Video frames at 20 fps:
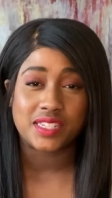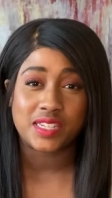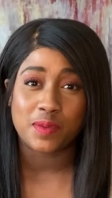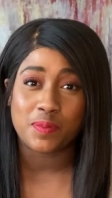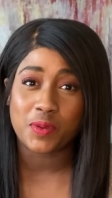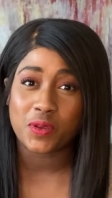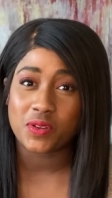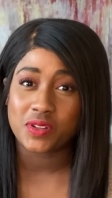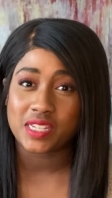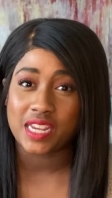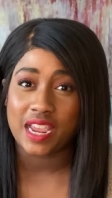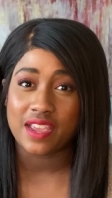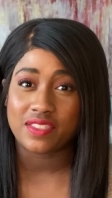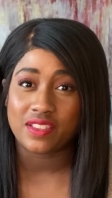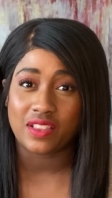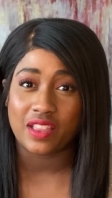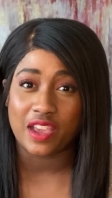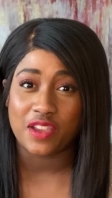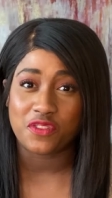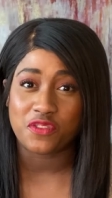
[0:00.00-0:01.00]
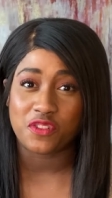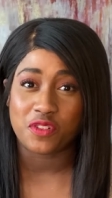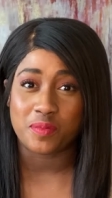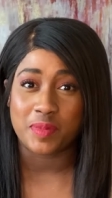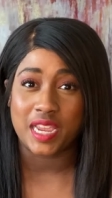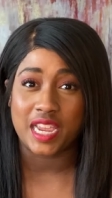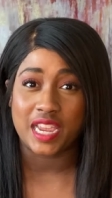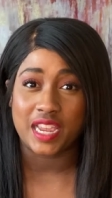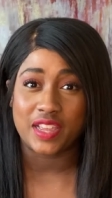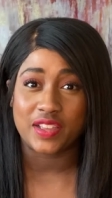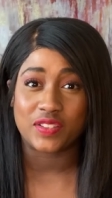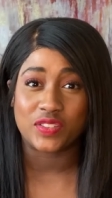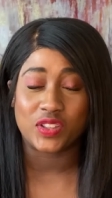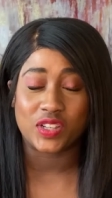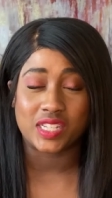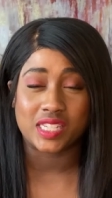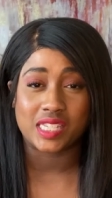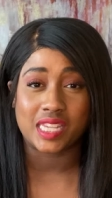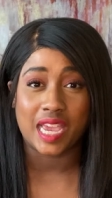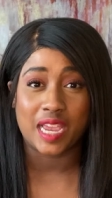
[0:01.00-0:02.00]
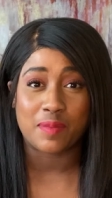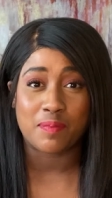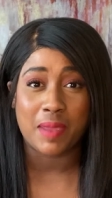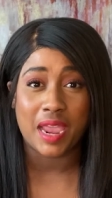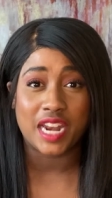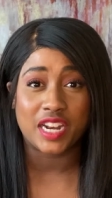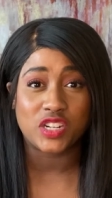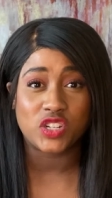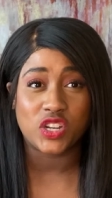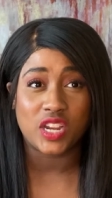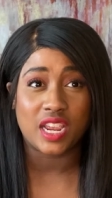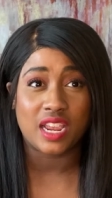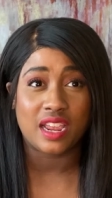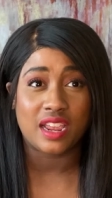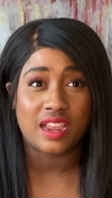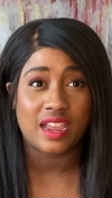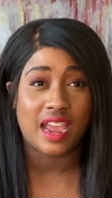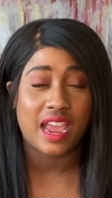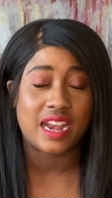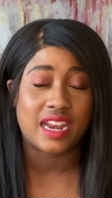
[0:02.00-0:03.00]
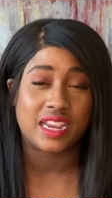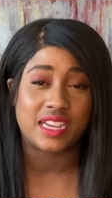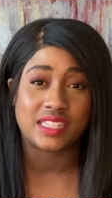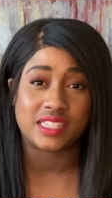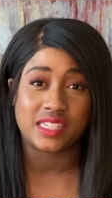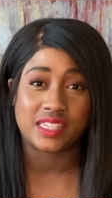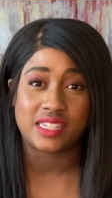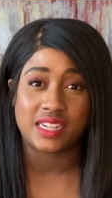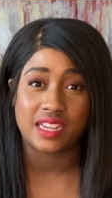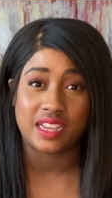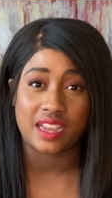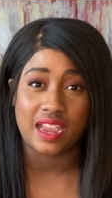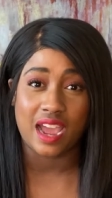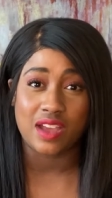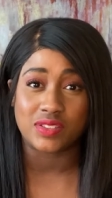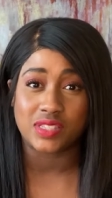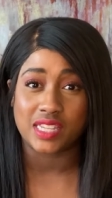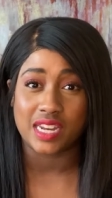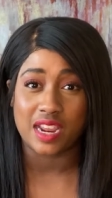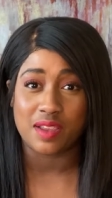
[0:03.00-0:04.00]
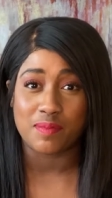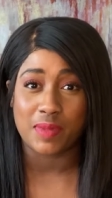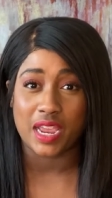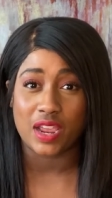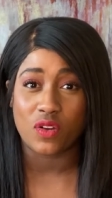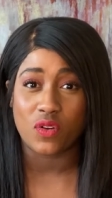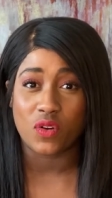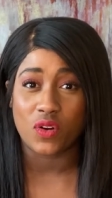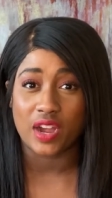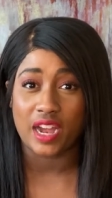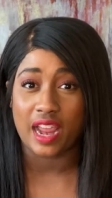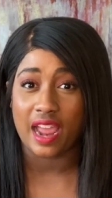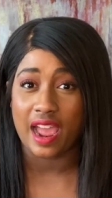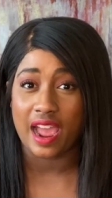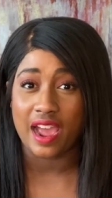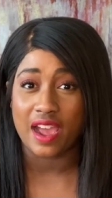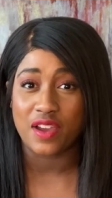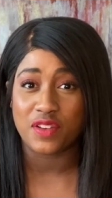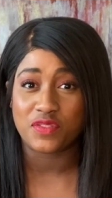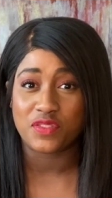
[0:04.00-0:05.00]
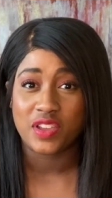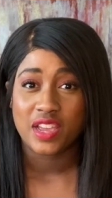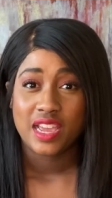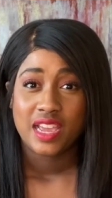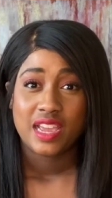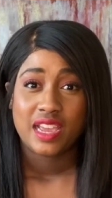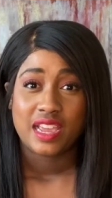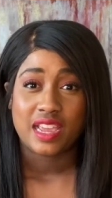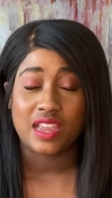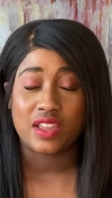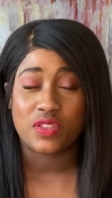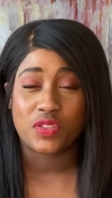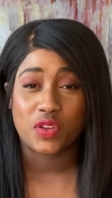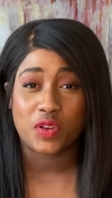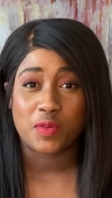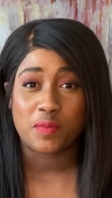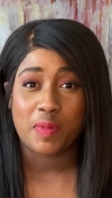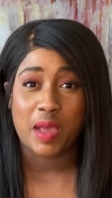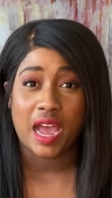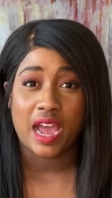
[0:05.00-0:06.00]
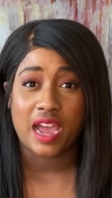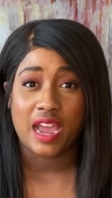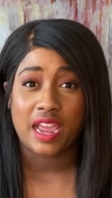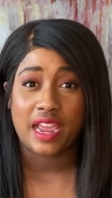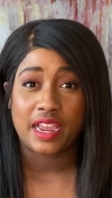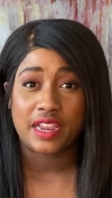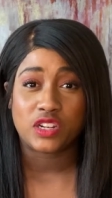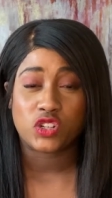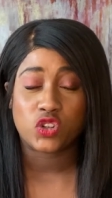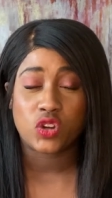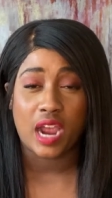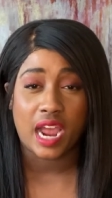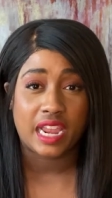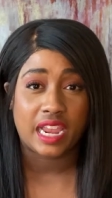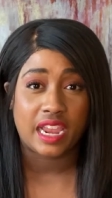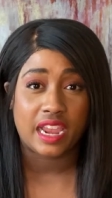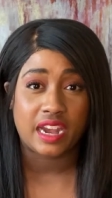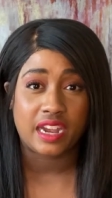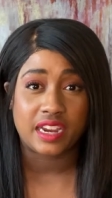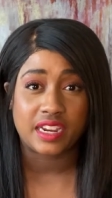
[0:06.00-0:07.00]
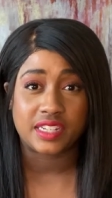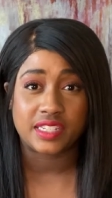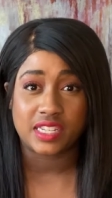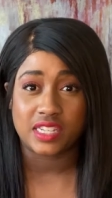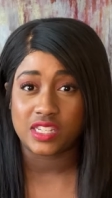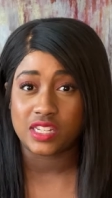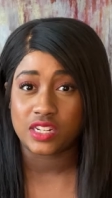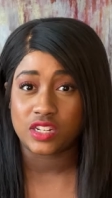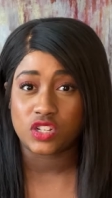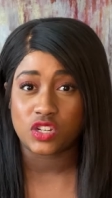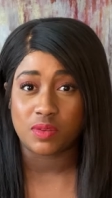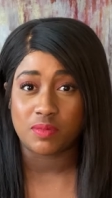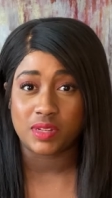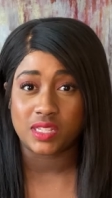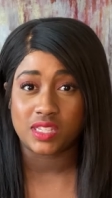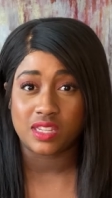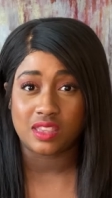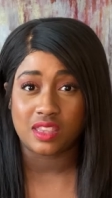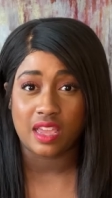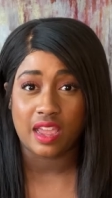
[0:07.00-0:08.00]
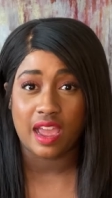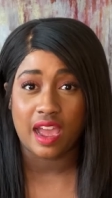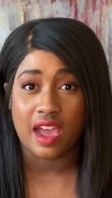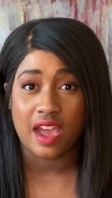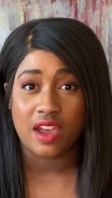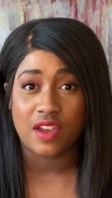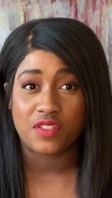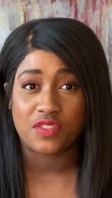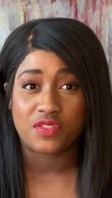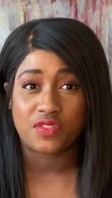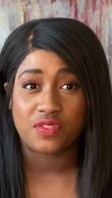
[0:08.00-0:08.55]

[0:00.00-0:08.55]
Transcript: typical day in the life for me looks like managing any existing accounts that I might already have, either by tracking any existing shipments that they have,